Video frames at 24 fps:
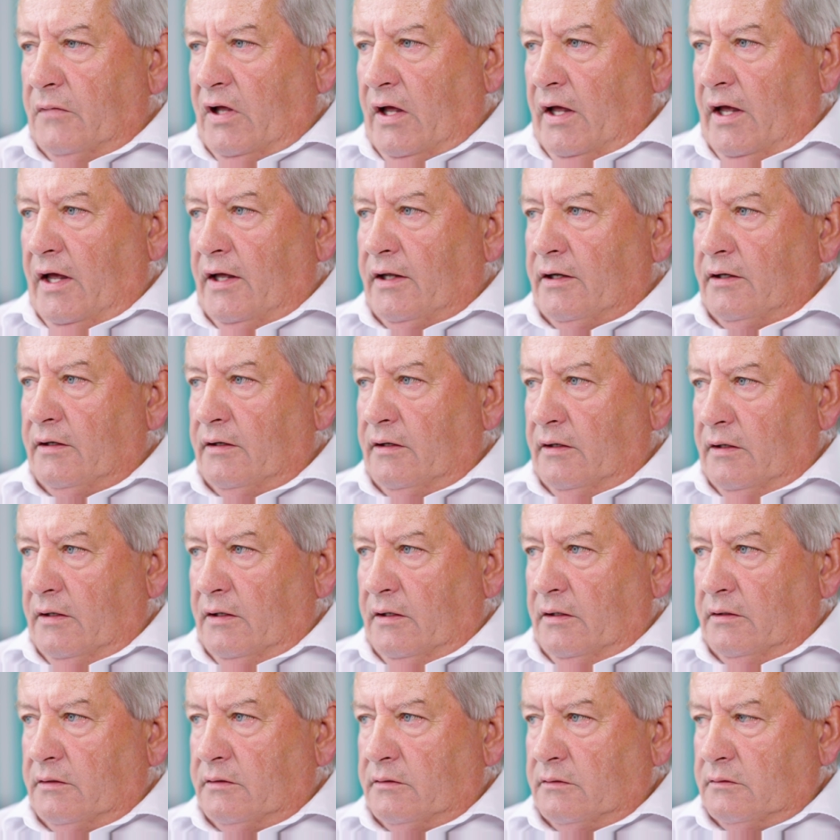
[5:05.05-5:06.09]
and
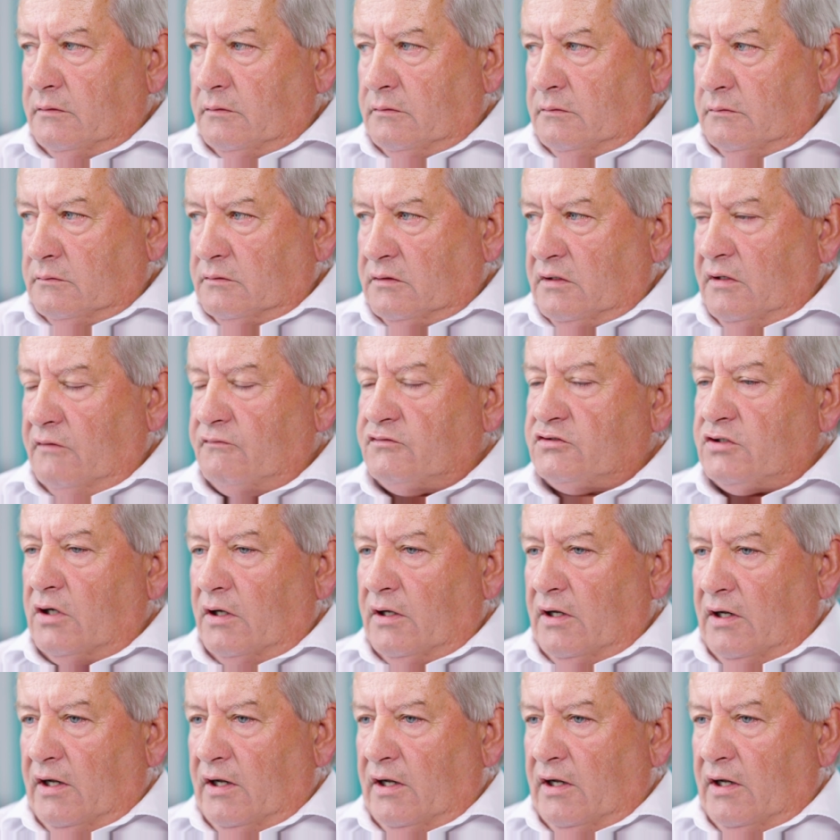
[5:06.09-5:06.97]
it gives you a